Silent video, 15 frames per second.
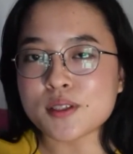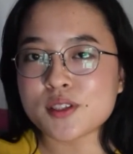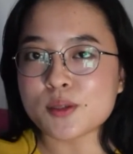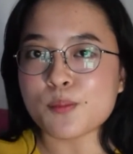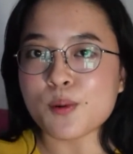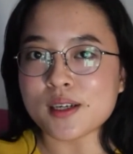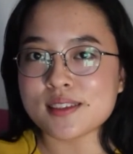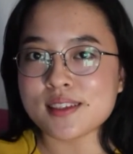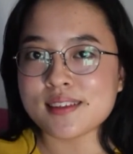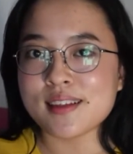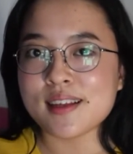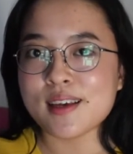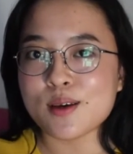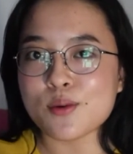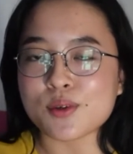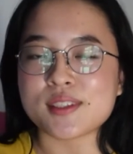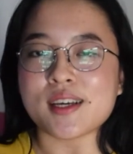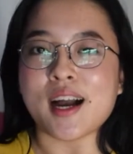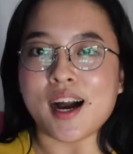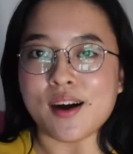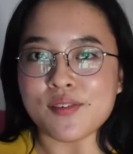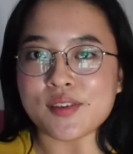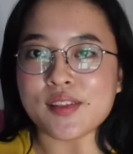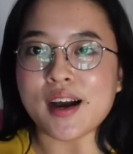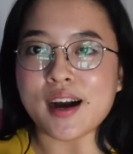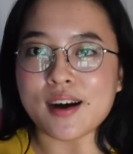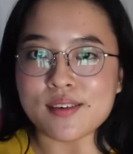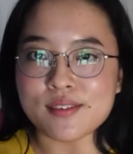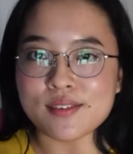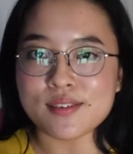surprisingly it was a half and
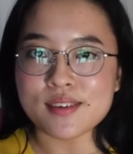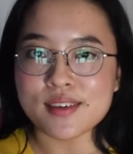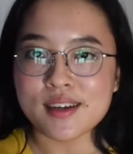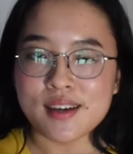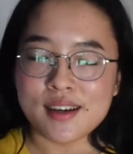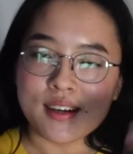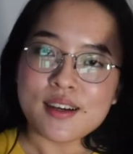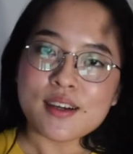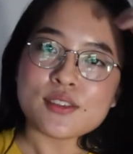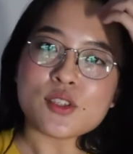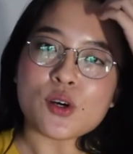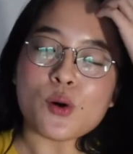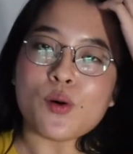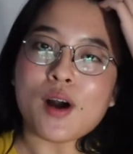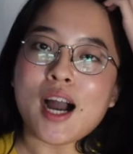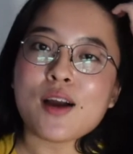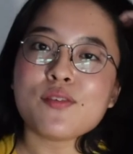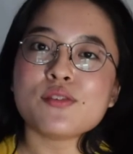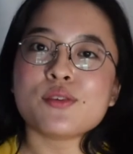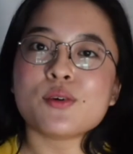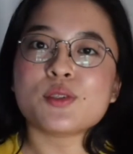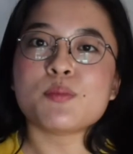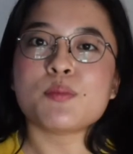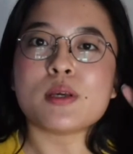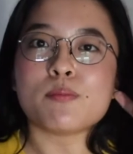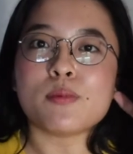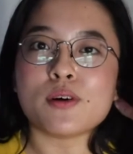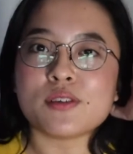half. So half of those people